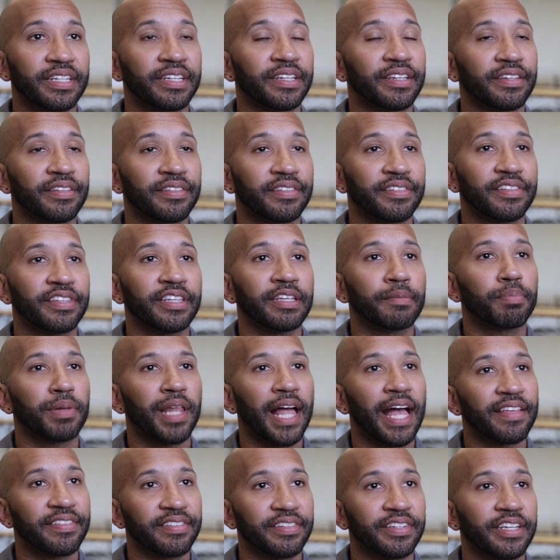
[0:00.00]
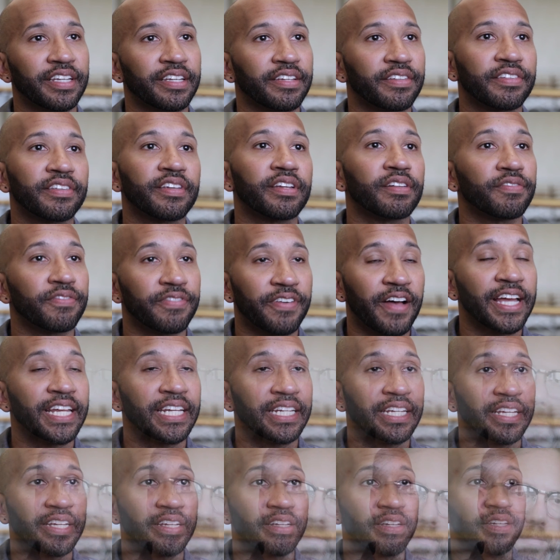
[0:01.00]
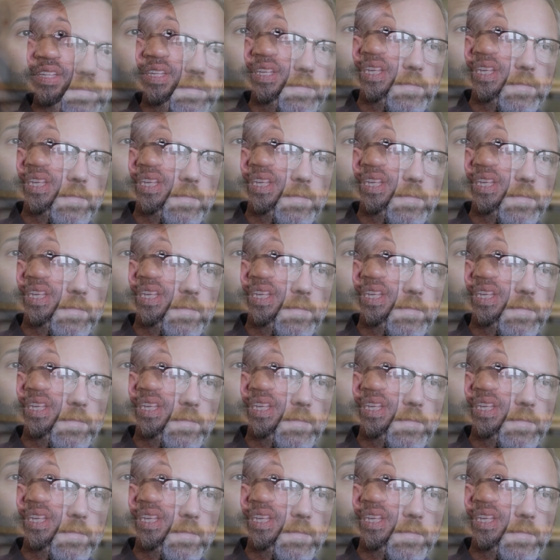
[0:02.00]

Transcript: is the plastic is confining.